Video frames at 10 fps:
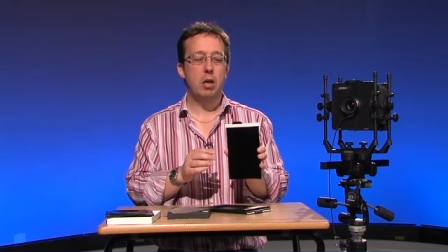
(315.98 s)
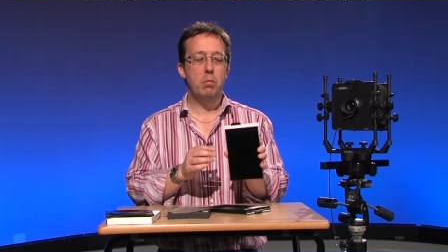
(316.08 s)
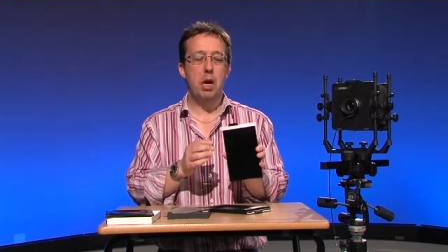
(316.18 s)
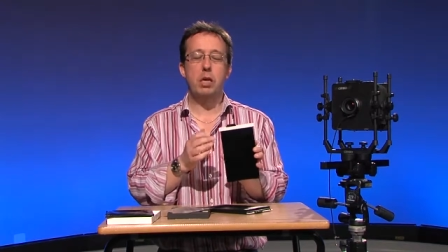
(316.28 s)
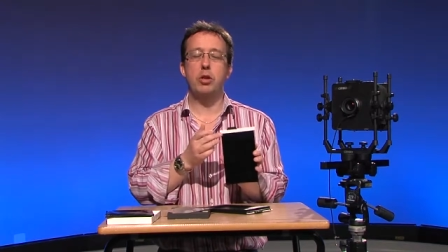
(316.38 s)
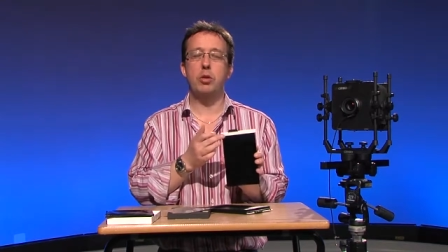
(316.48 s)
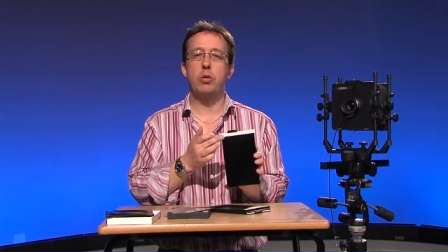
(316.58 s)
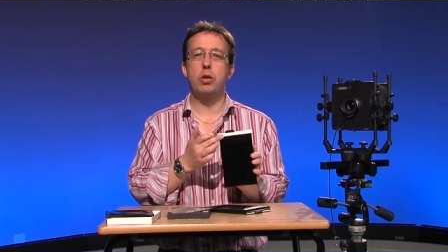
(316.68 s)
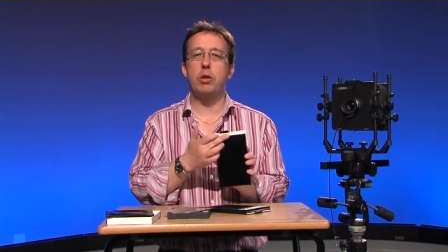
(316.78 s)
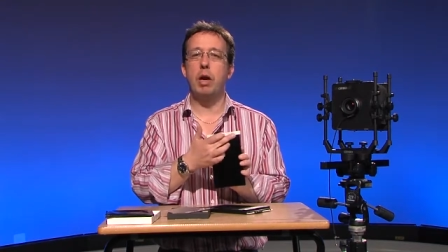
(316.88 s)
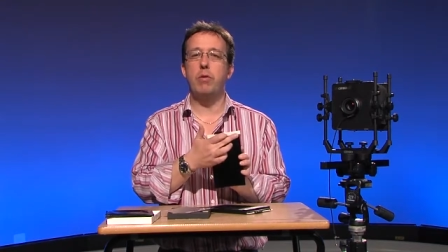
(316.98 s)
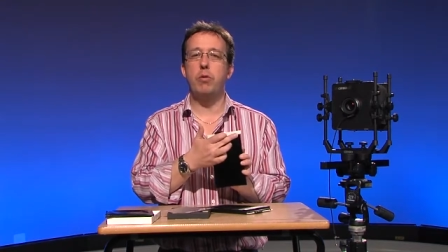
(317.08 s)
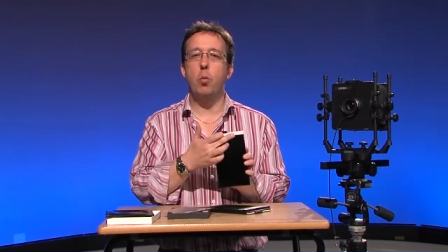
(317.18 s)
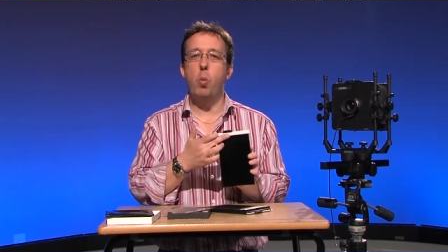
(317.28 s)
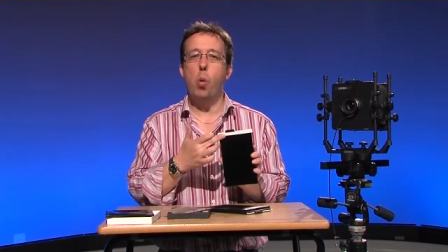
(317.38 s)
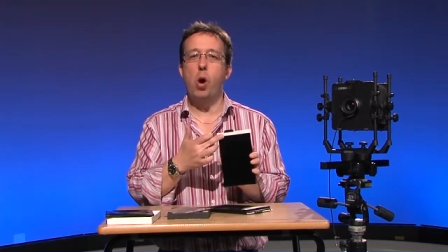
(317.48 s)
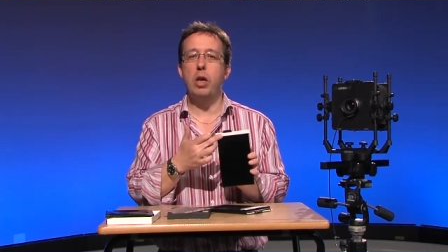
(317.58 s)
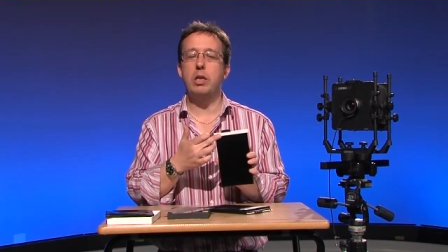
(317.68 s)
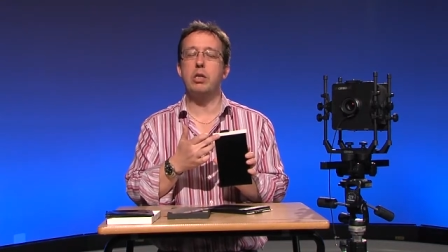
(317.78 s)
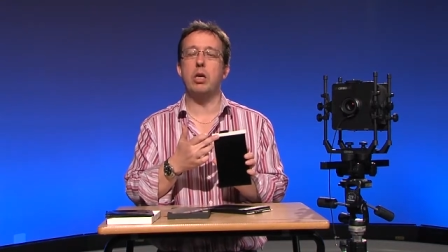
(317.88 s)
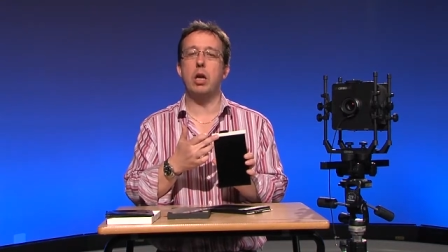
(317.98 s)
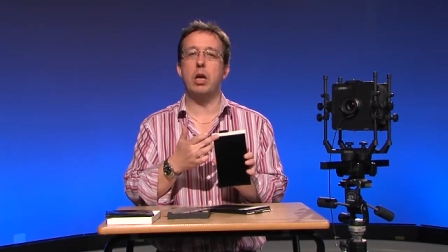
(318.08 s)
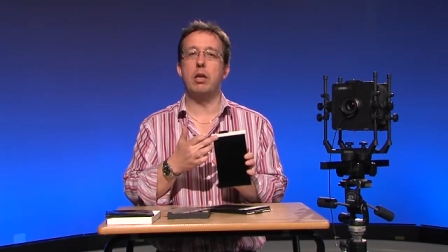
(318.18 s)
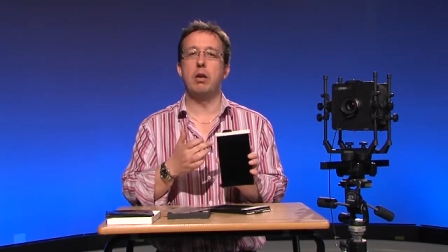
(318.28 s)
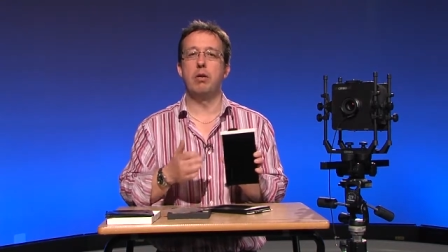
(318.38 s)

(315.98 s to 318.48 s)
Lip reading: make sure that you have the white side